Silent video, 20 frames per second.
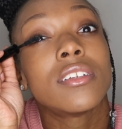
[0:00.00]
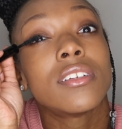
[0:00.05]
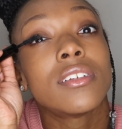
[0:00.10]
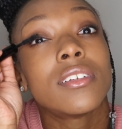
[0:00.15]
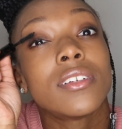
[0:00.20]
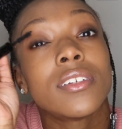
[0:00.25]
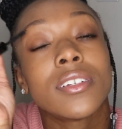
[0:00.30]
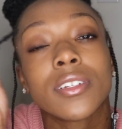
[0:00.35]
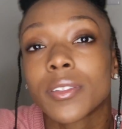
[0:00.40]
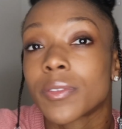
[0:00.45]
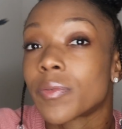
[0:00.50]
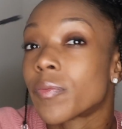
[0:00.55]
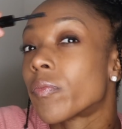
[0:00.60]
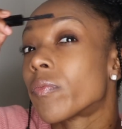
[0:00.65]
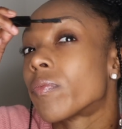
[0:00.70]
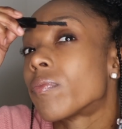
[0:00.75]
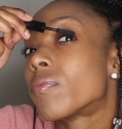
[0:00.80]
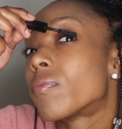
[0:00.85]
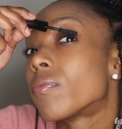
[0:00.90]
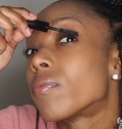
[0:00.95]

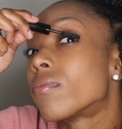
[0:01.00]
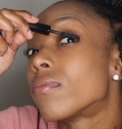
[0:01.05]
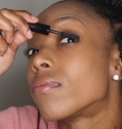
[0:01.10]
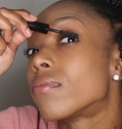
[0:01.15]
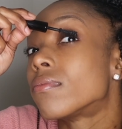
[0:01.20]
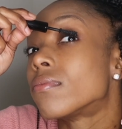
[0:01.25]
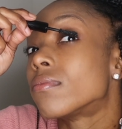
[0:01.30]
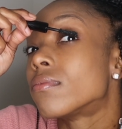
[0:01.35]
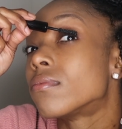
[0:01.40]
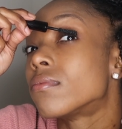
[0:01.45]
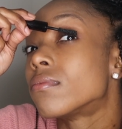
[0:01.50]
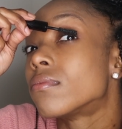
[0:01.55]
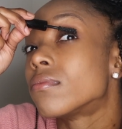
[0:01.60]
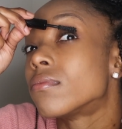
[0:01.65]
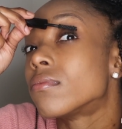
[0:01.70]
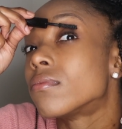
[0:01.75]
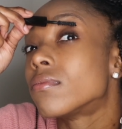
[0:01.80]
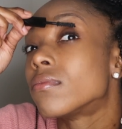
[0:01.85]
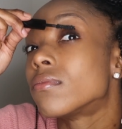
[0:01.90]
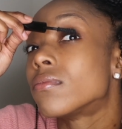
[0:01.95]

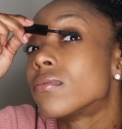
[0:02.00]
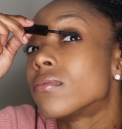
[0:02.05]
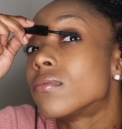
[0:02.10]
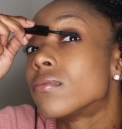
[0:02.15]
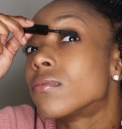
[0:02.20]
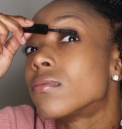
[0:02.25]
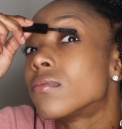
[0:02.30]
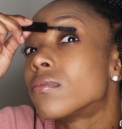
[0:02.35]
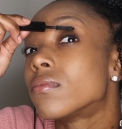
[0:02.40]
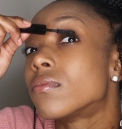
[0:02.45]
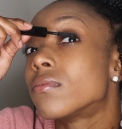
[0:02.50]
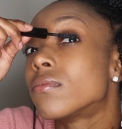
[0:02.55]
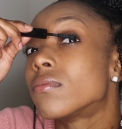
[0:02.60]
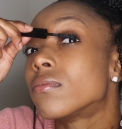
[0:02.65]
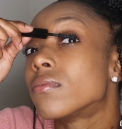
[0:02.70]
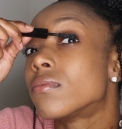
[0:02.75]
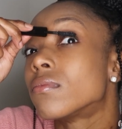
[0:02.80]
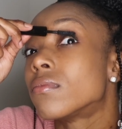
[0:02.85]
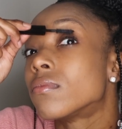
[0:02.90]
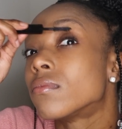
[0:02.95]

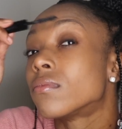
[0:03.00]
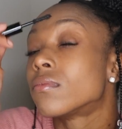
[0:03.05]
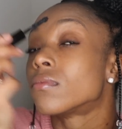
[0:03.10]
(no one is talking)